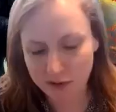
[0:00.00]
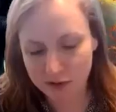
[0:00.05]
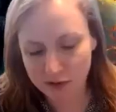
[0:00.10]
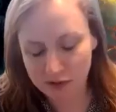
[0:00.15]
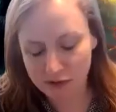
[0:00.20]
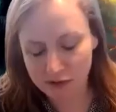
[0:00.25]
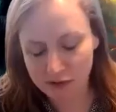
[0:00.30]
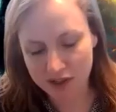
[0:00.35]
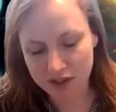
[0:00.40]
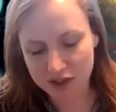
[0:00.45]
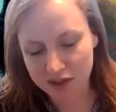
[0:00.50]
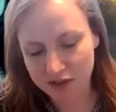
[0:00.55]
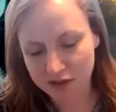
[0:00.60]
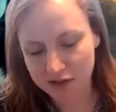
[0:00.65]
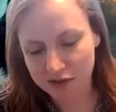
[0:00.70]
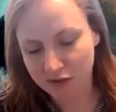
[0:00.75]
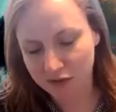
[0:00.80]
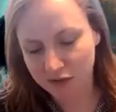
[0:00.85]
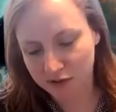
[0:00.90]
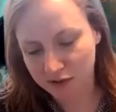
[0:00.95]
few
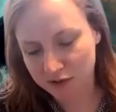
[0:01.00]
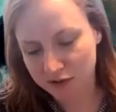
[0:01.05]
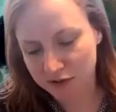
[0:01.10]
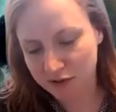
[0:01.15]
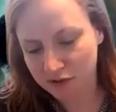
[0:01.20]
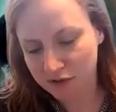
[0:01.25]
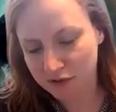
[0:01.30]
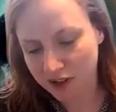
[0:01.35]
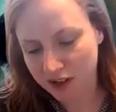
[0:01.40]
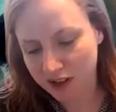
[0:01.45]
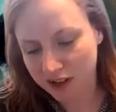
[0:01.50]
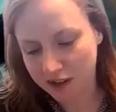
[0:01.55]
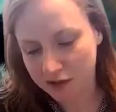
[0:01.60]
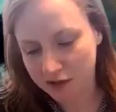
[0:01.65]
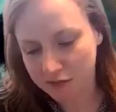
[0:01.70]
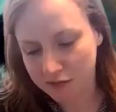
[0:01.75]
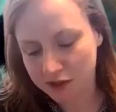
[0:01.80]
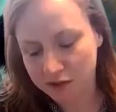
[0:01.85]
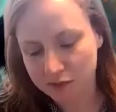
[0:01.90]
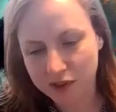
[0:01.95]
questions for you.
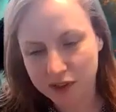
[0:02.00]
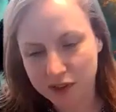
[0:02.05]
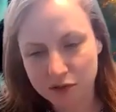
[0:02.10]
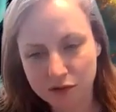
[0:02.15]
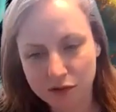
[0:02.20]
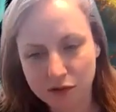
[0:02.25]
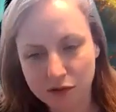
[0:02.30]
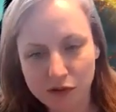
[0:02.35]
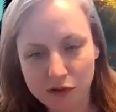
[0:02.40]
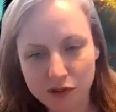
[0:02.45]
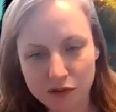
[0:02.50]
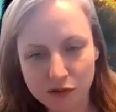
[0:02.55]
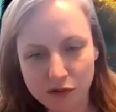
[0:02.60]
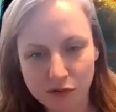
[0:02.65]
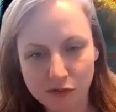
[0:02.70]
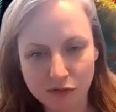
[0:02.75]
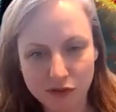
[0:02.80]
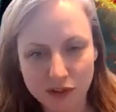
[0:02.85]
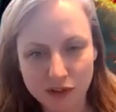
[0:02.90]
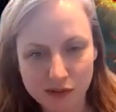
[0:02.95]
What made you go
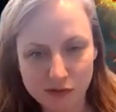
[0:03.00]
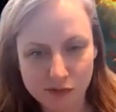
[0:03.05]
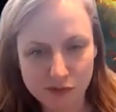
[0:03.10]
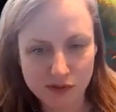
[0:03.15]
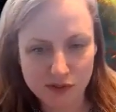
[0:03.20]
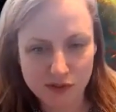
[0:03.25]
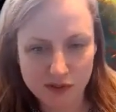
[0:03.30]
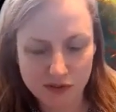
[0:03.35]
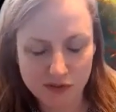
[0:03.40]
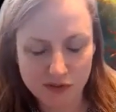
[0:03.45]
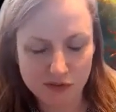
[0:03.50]
into films?